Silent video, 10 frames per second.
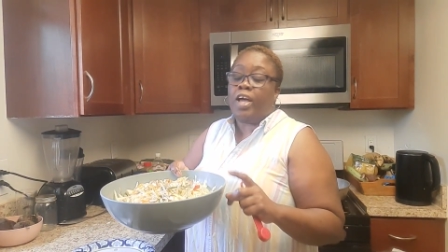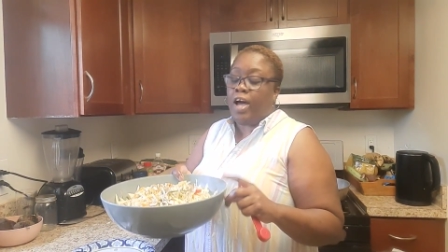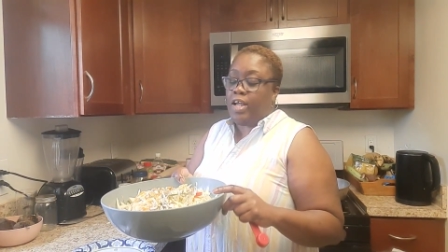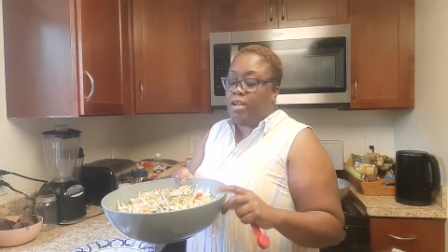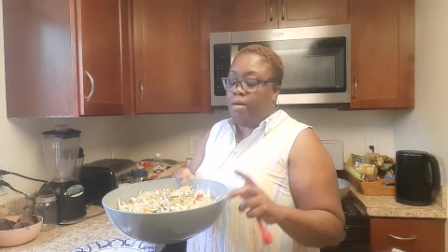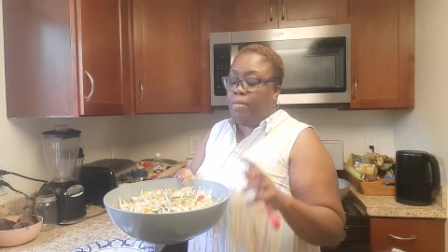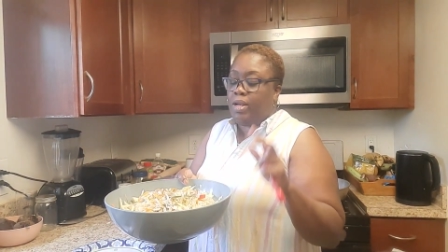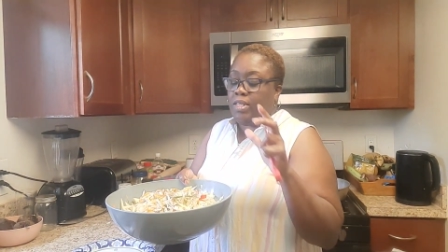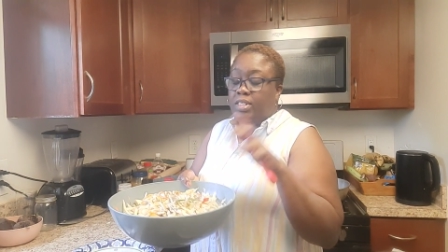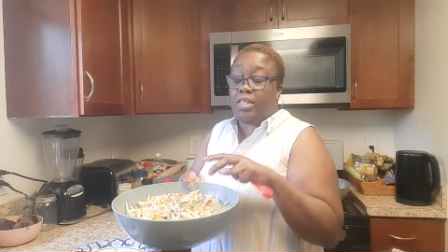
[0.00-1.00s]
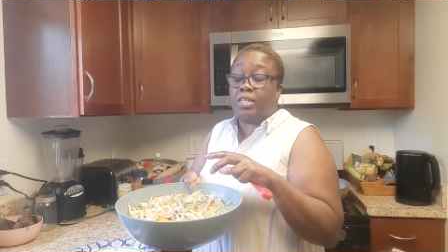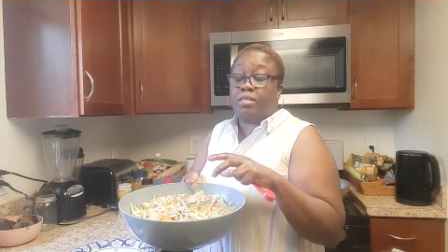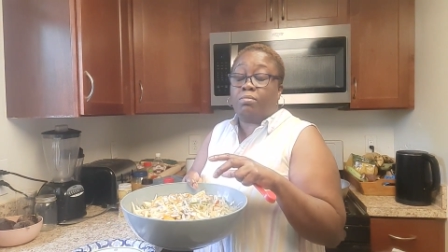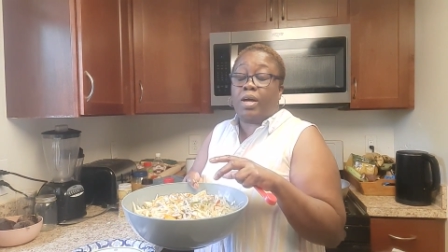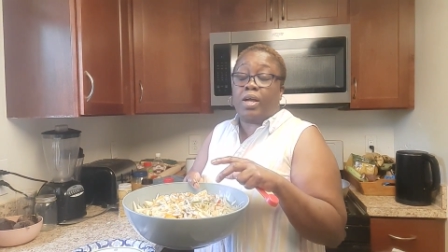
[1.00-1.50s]
I normally
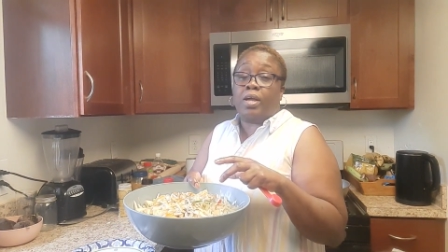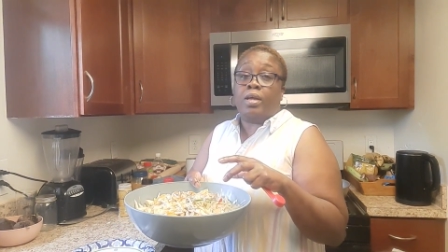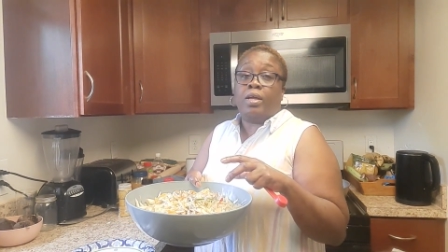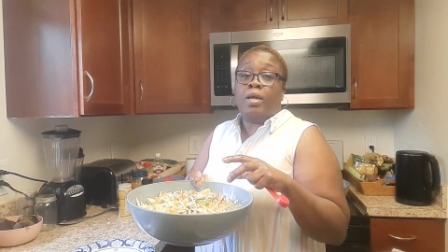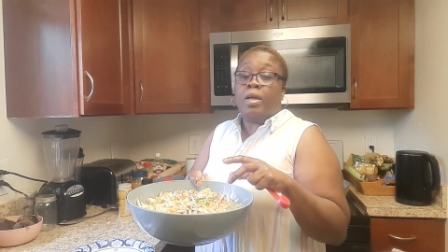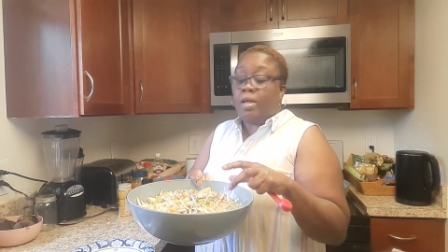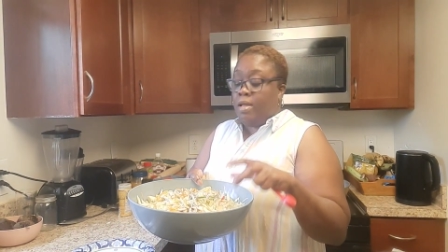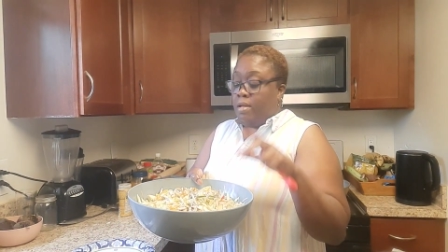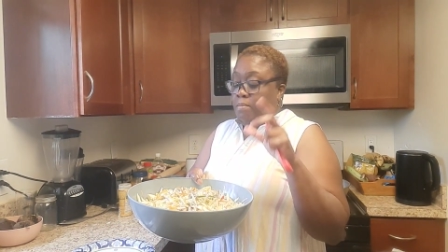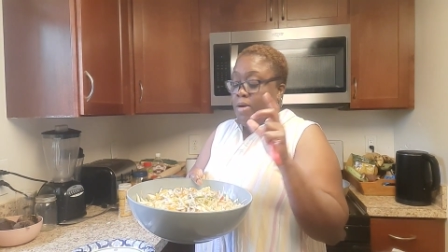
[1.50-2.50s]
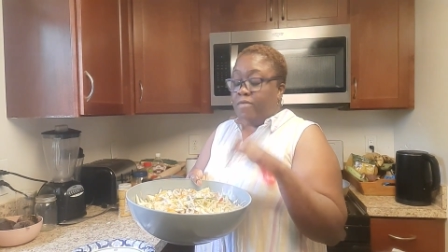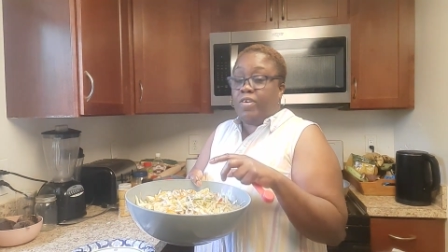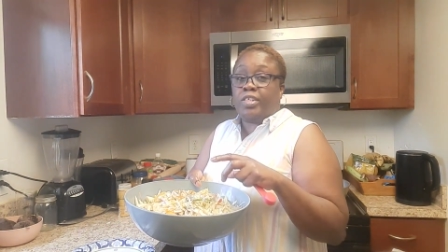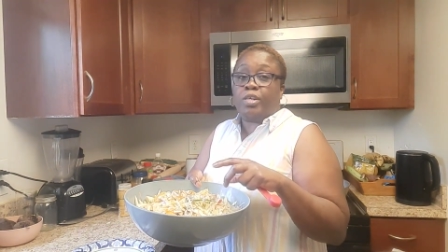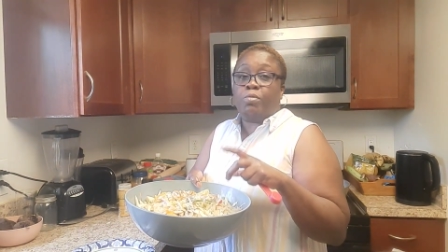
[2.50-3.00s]
season my
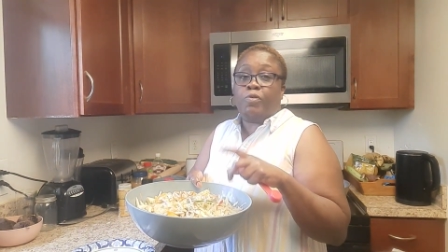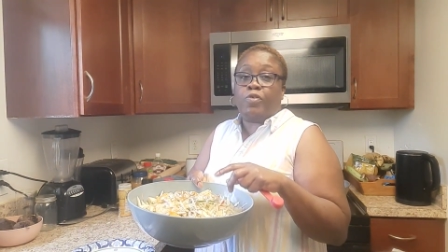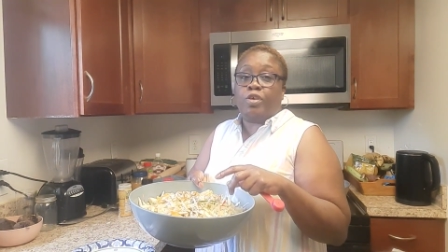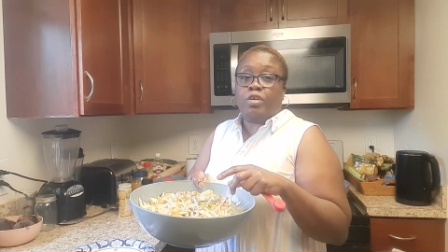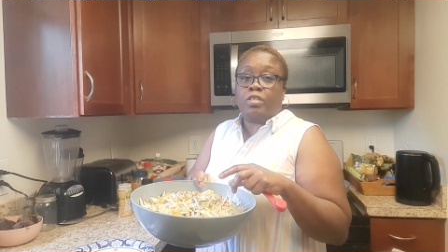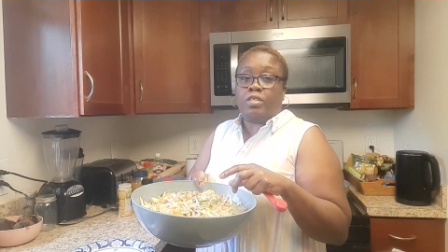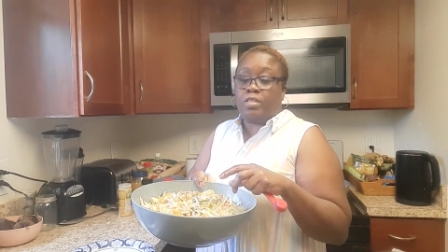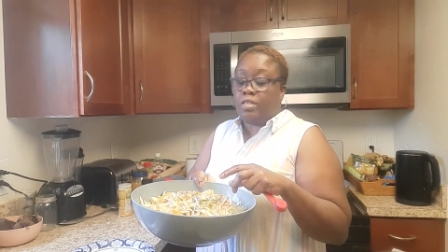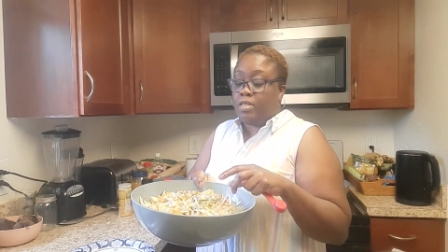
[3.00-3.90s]
vegetable first.